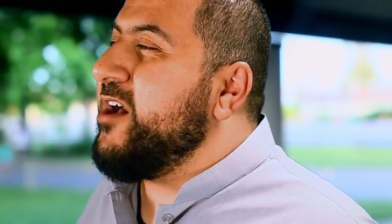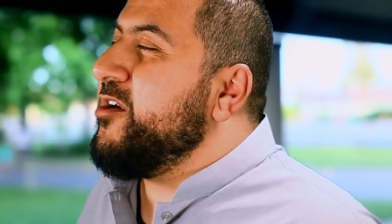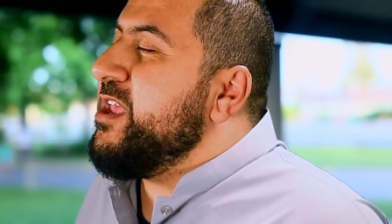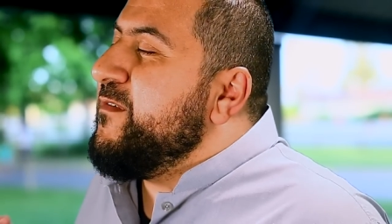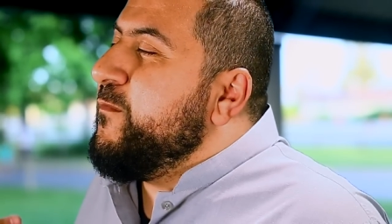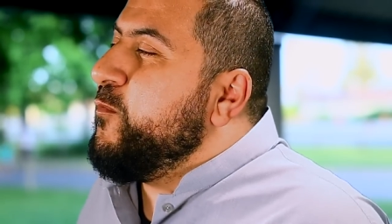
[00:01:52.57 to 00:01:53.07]

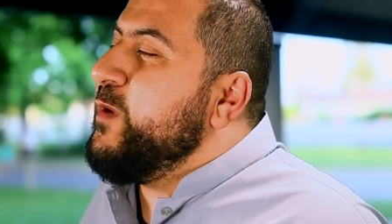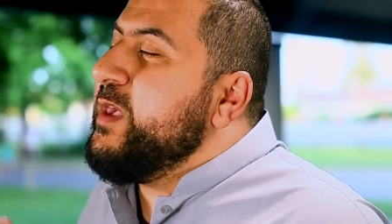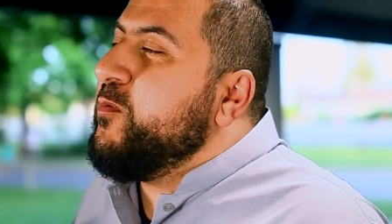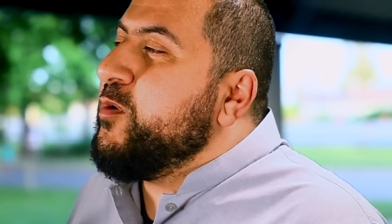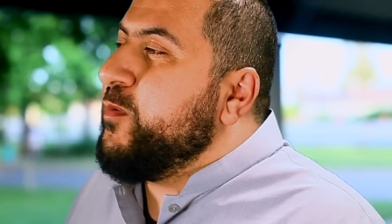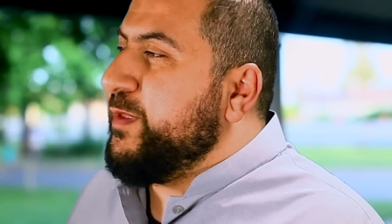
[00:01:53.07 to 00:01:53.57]
out. If we
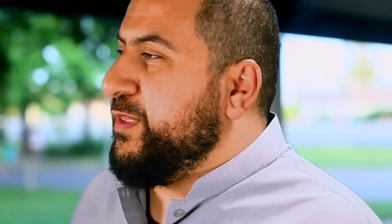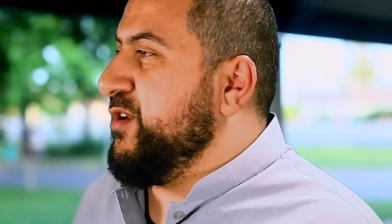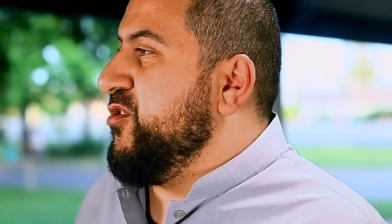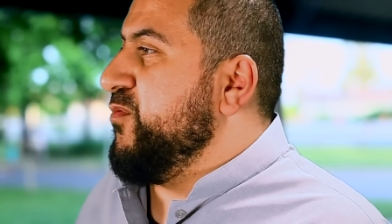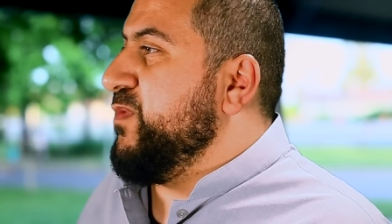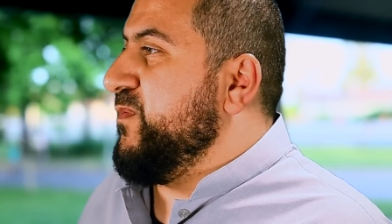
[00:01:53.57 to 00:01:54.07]
were with a
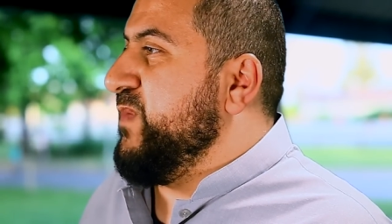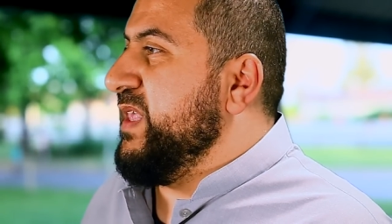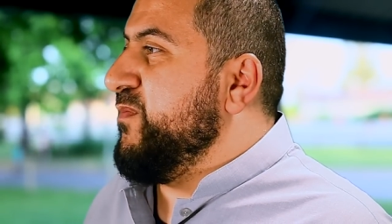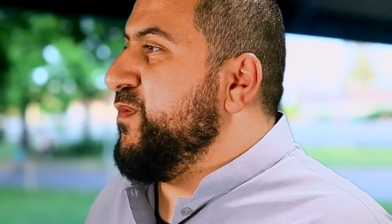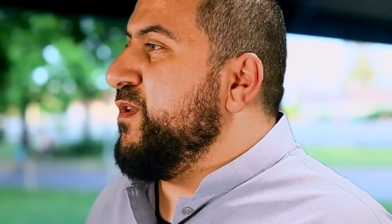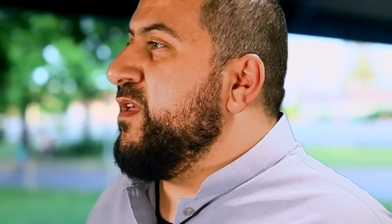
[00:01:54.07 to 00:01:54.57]
group of
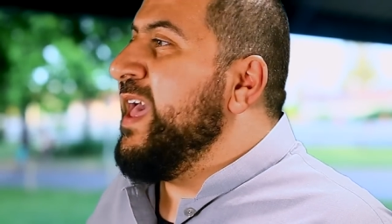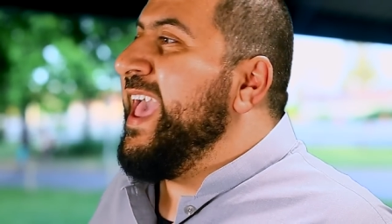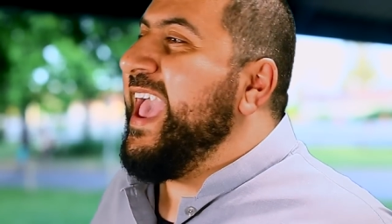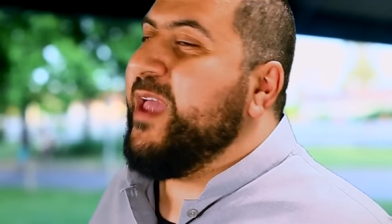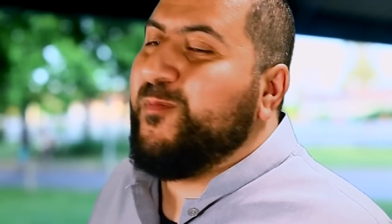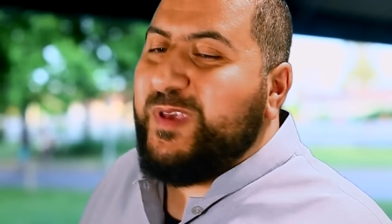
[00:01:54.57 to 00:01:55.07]
people
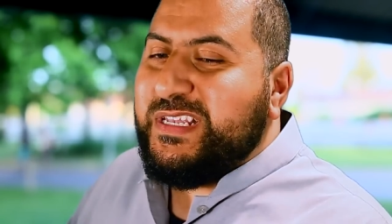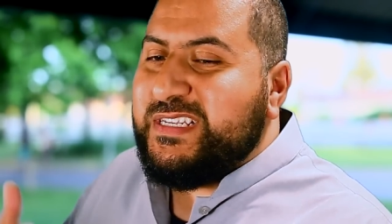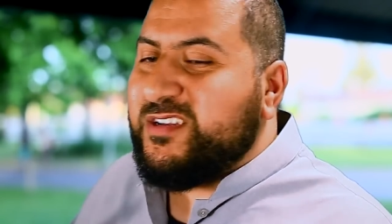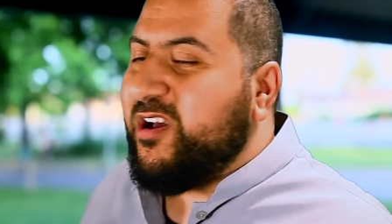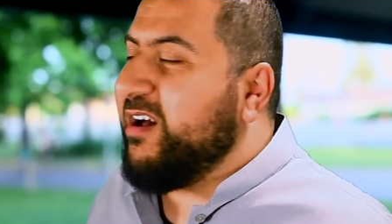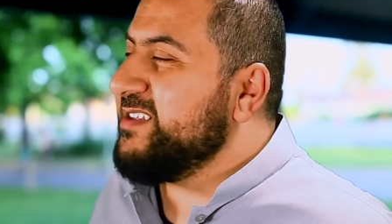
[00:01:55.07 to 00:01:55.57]
and we
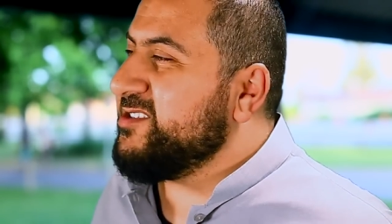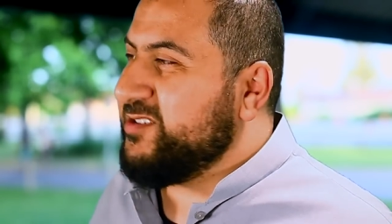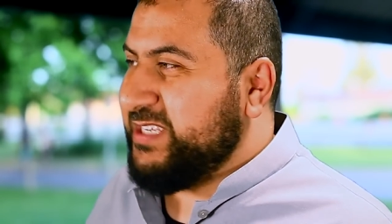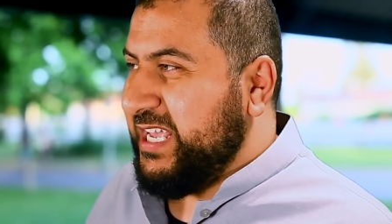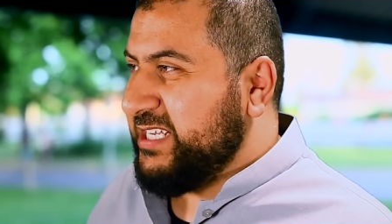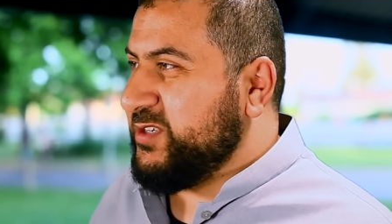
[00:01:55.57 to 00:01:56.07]
did
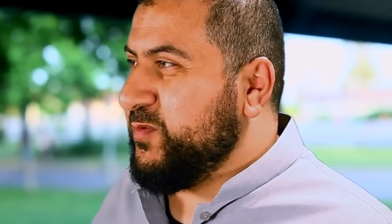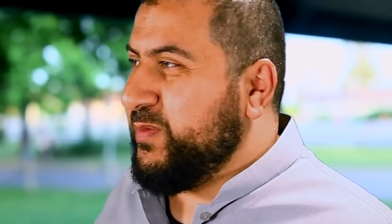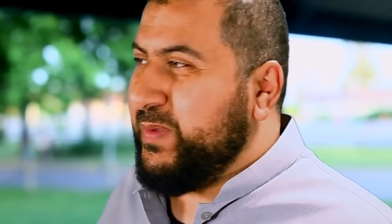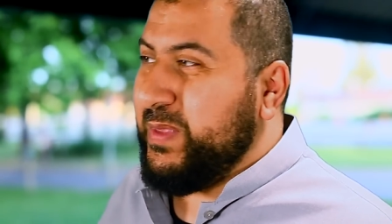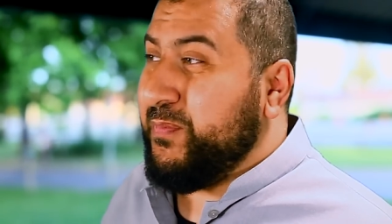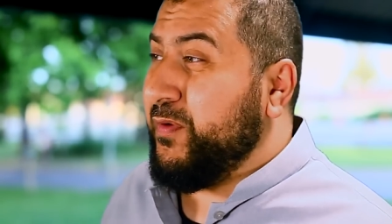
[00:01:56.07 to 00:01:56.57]
consultation with
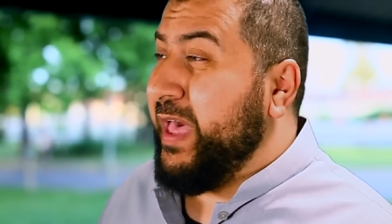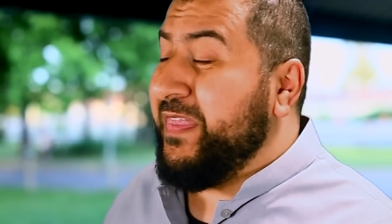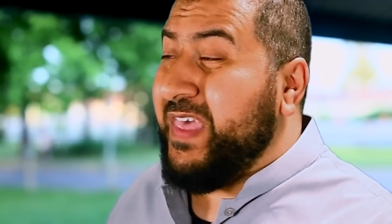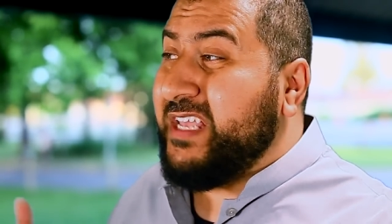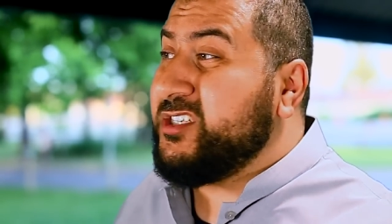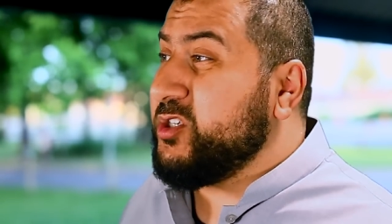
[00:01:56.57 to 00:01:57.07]
people and
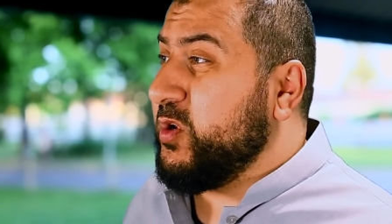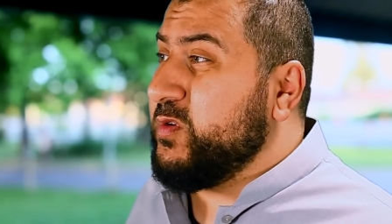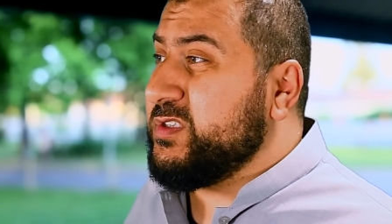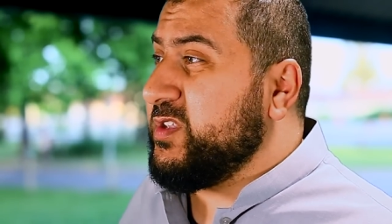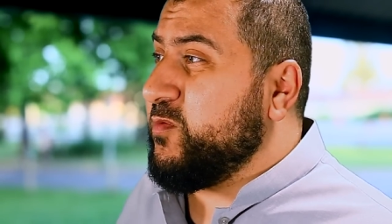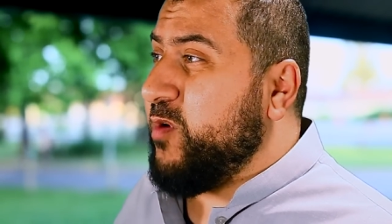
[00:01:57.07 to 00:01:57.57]
they
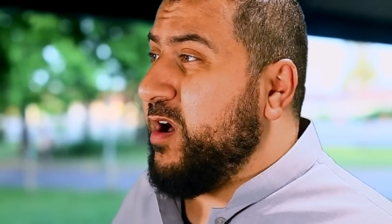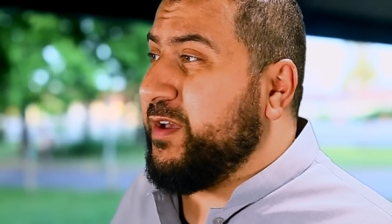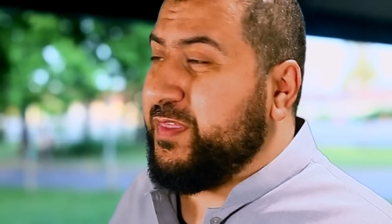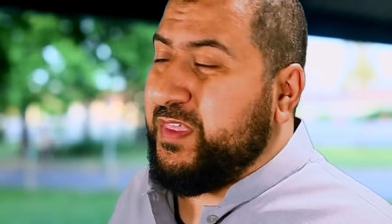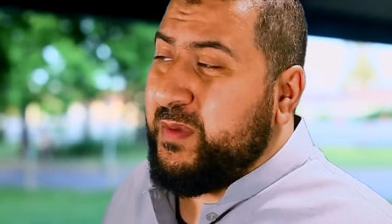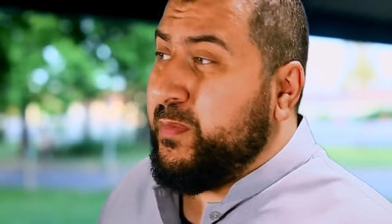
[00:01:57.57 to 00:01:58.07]
chose the wrong
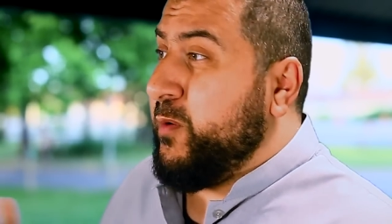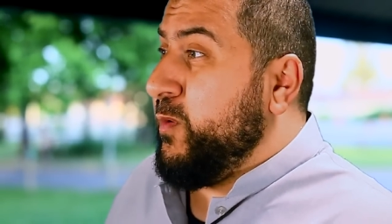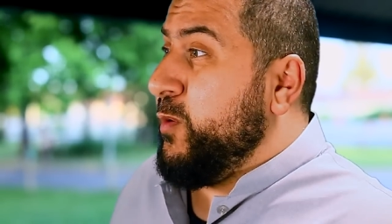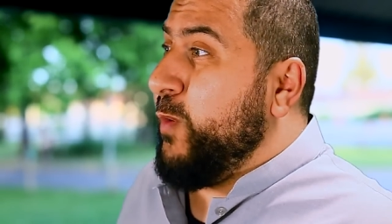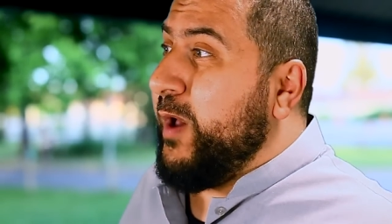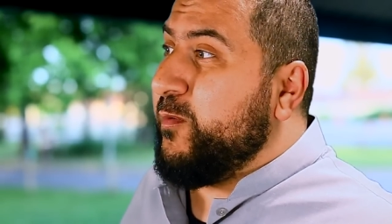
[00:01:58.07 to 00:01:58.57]
thing, but
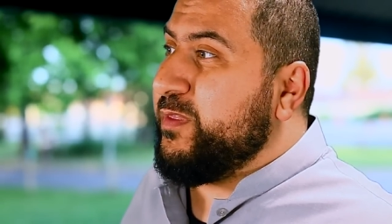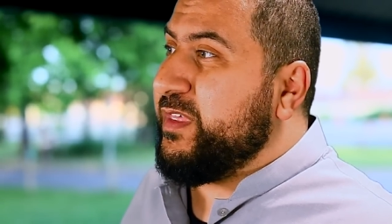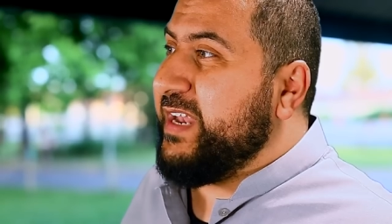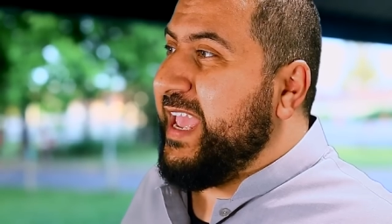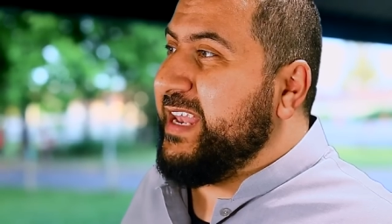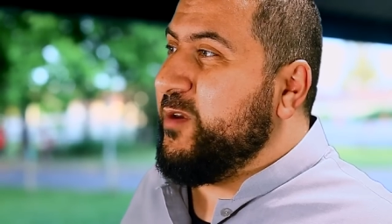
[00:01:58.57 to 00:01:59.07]
we went with
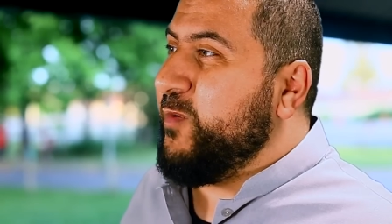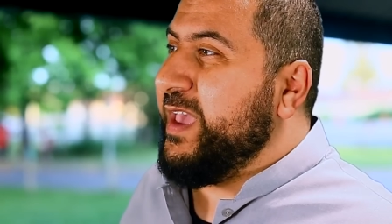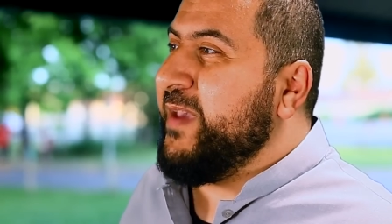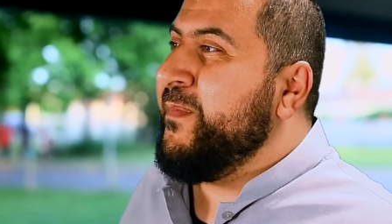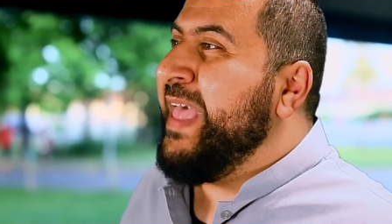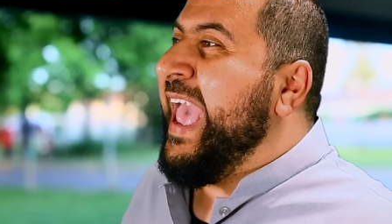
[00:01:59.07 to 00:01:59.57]
it
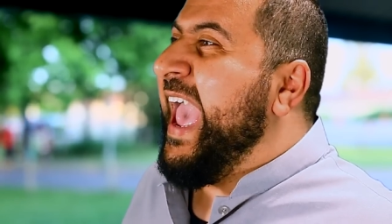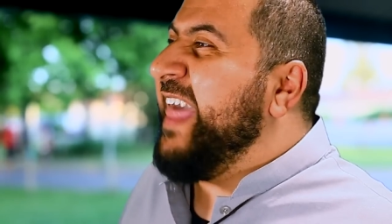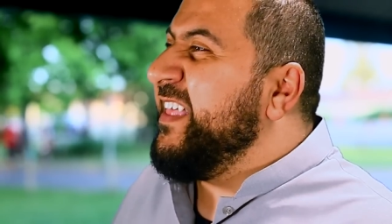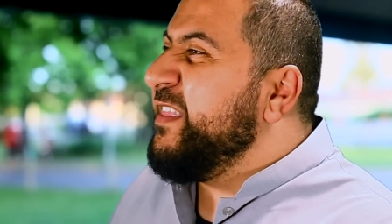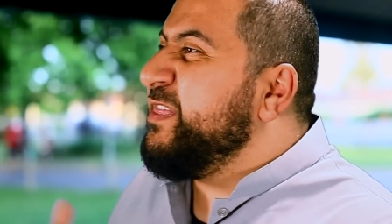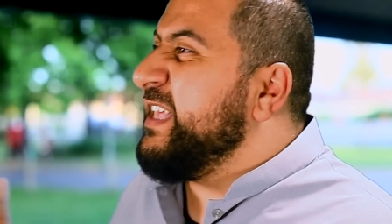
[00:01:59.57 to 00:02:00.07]
anyway,
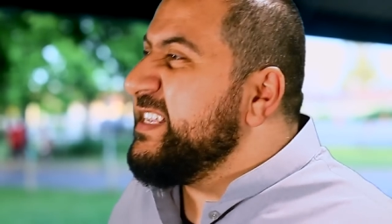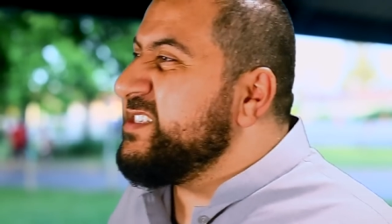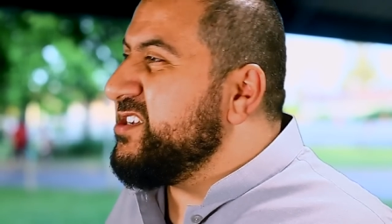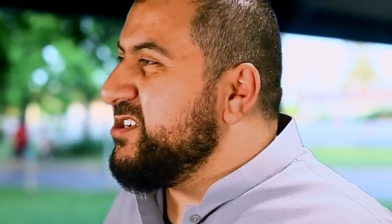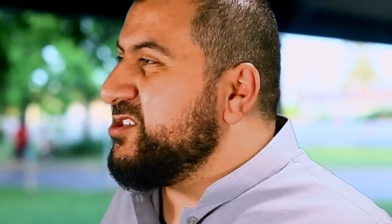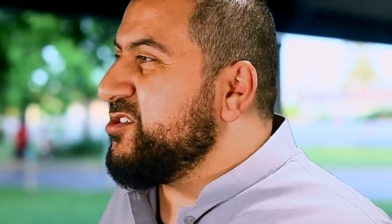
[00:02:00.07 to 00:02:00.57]
and then things
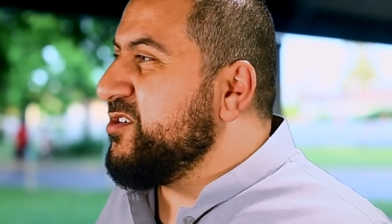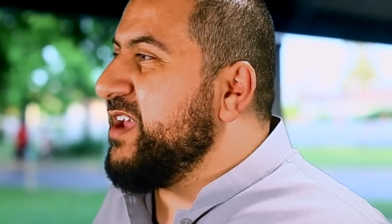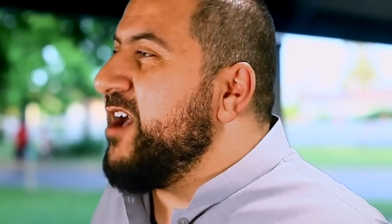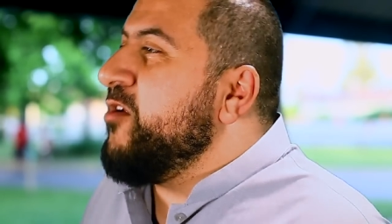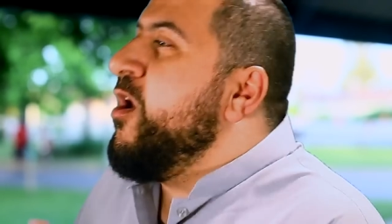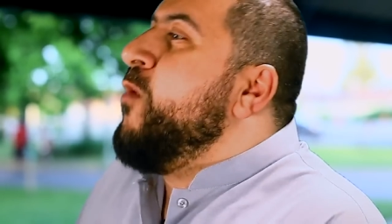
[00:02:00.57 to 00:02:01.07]
didn't turn
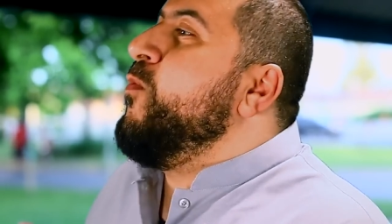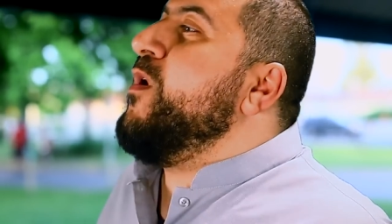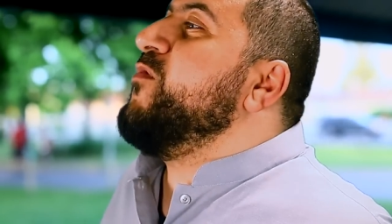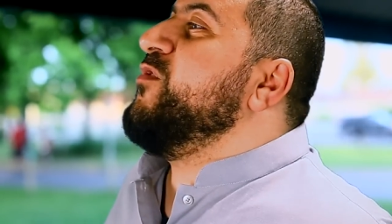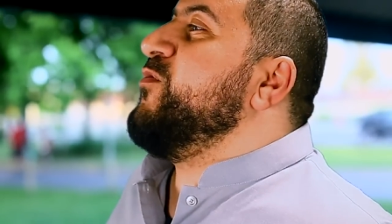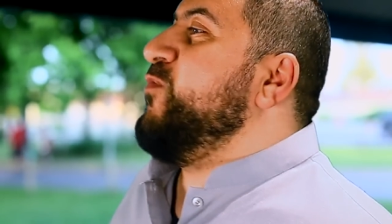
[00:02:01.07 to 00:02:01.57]
out,
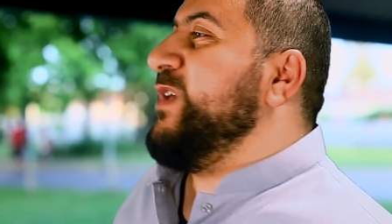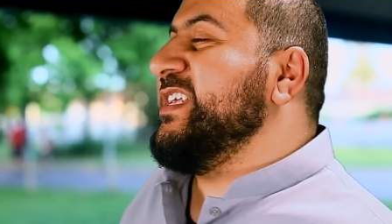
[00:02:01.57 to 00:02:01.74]
what would